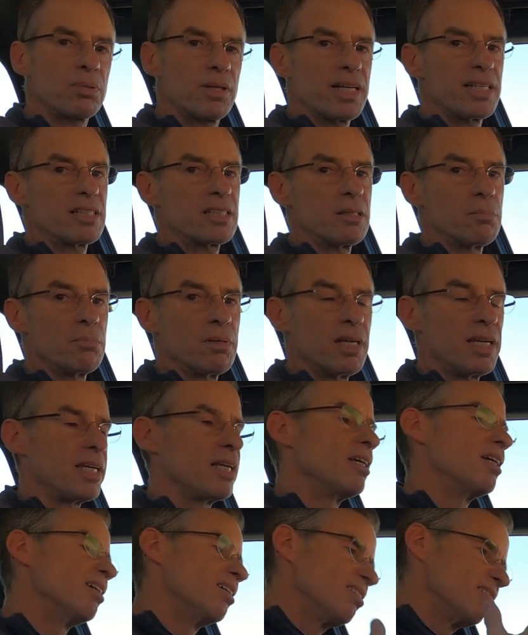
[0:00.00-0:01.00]
place to
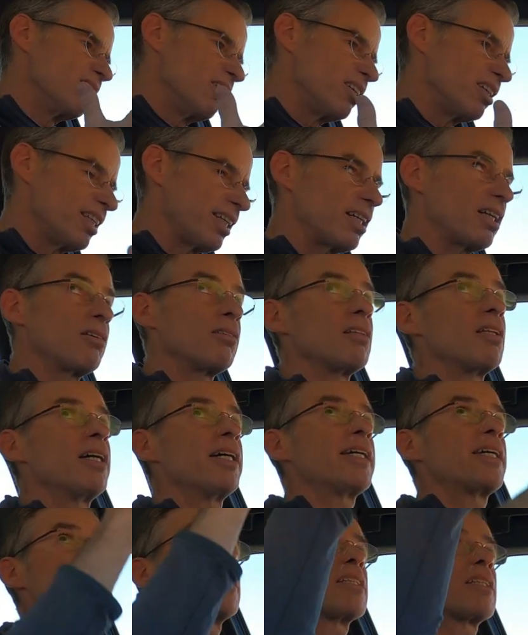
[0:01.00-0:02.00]
be. Only thing I don't
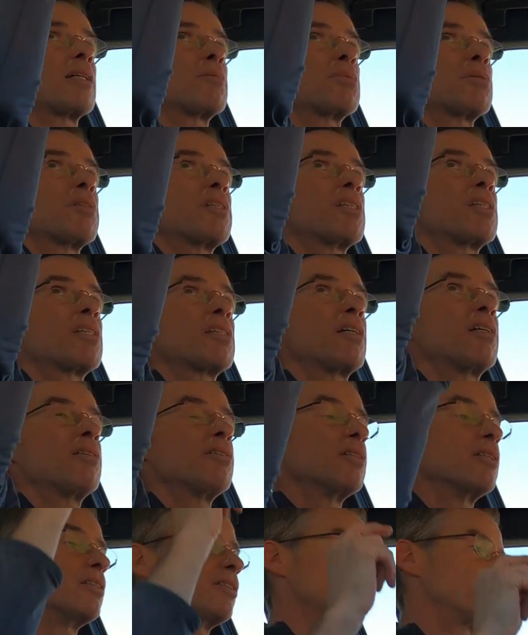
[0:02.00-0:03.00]
like is it comes with this
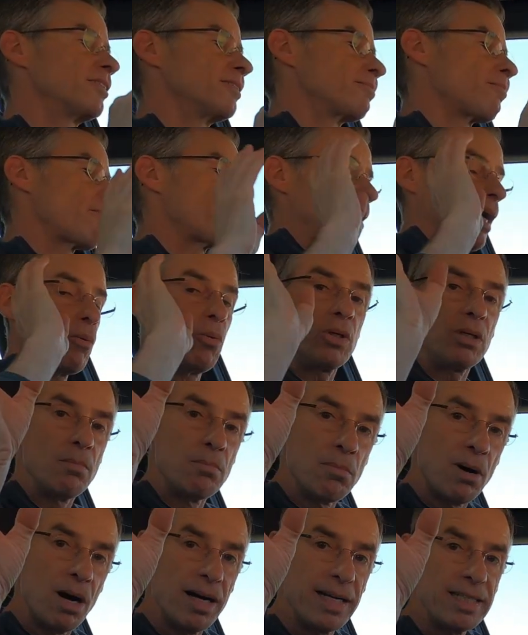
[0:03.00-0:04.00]
sunroof. I
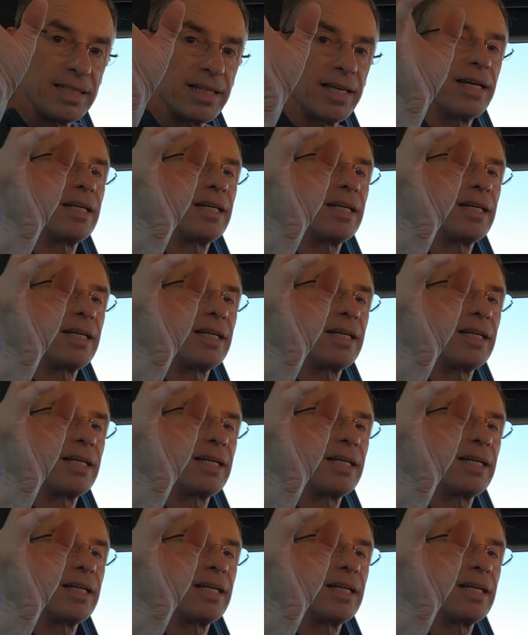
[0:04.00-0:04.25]
wouldn't mind